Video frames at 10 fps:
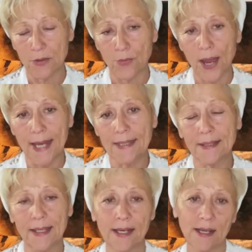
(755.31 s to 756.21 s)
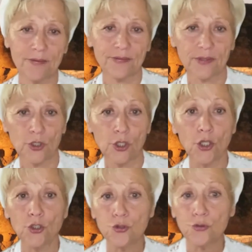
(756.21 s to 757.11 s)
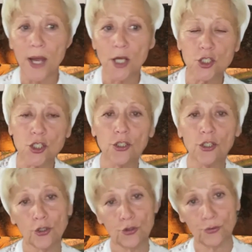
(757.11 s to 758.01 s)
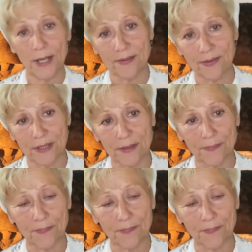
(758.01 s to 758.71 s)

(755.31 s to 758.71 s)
right and left, not too much, not too less.